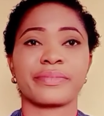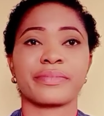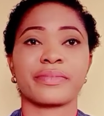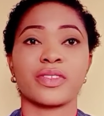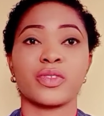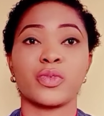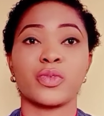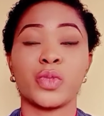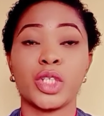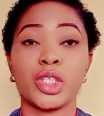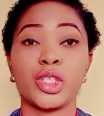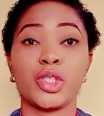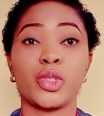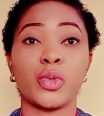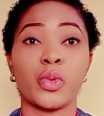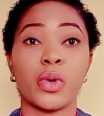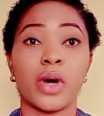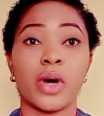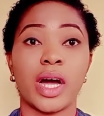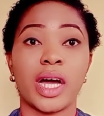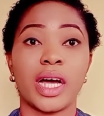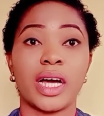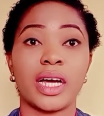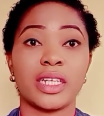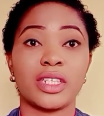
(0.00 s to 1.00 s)
When you
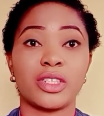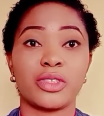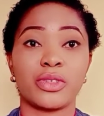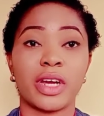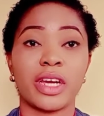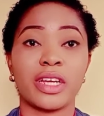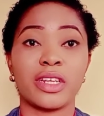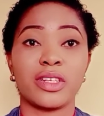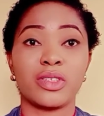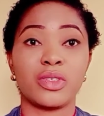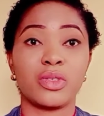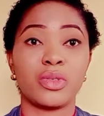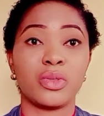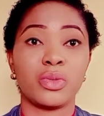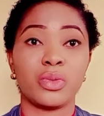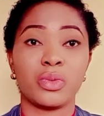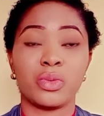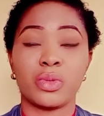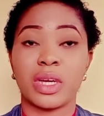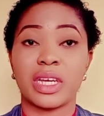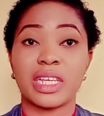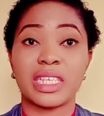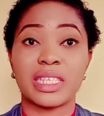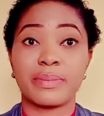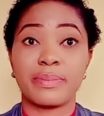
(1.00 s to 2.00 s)
are trying to
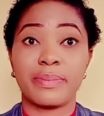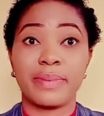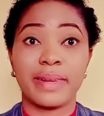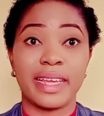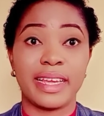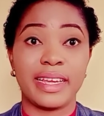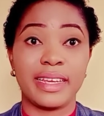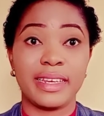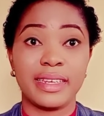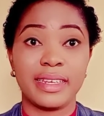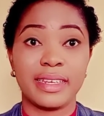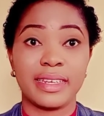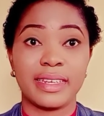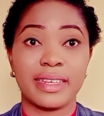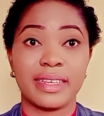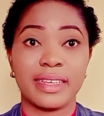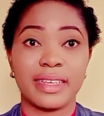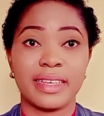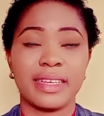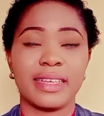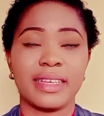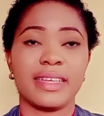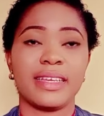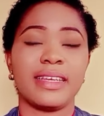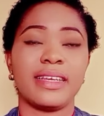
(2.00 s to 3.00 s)
explain
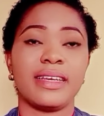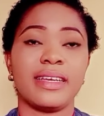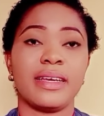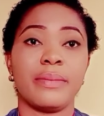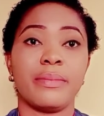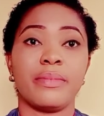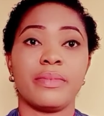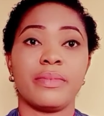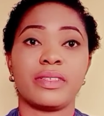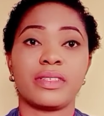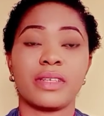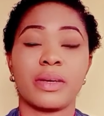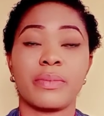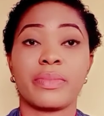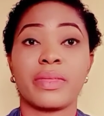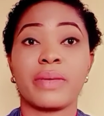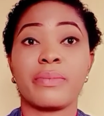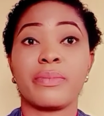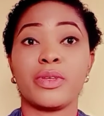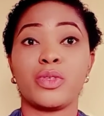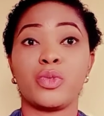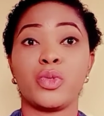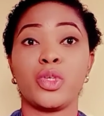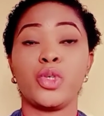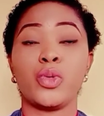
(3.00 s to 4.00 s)
something
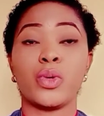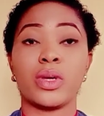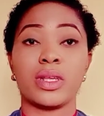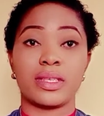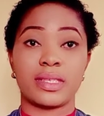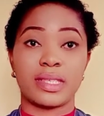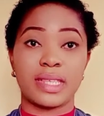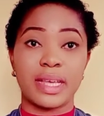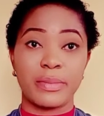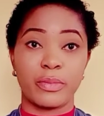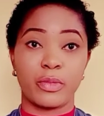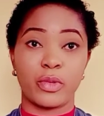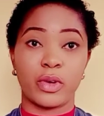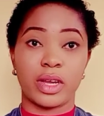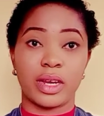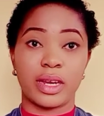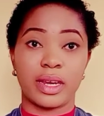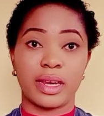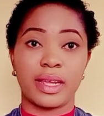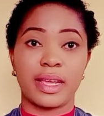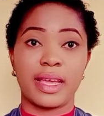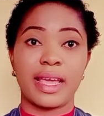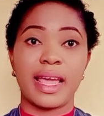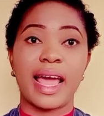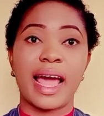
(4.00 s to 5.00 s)
between you and someone,
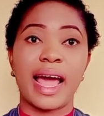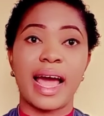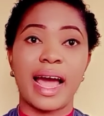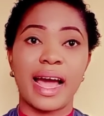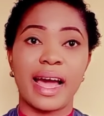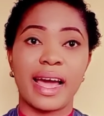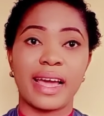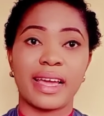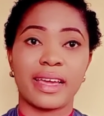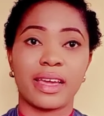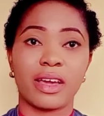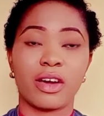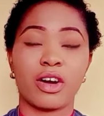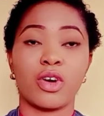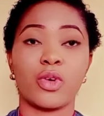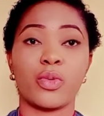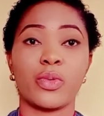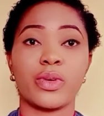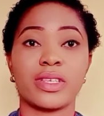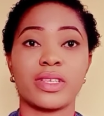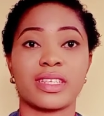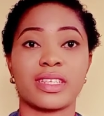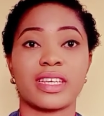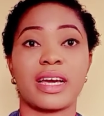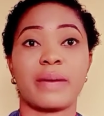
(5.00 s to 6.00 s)
I
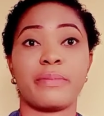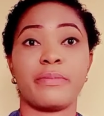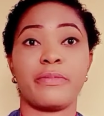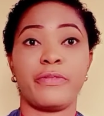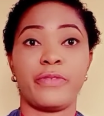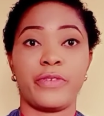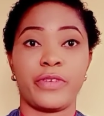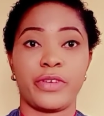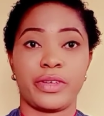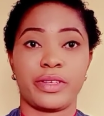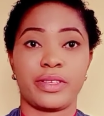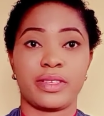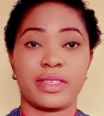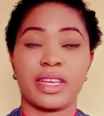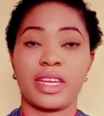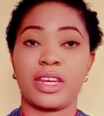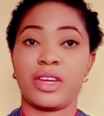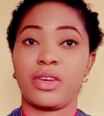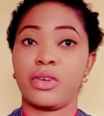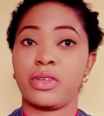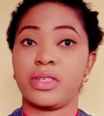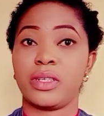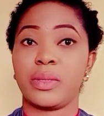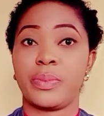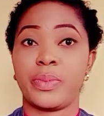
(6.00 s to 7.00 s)
always come first and
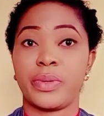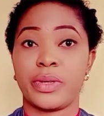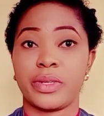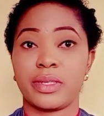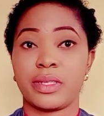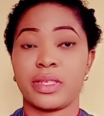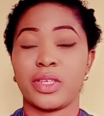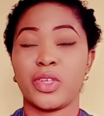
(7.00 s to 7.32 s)
not the person.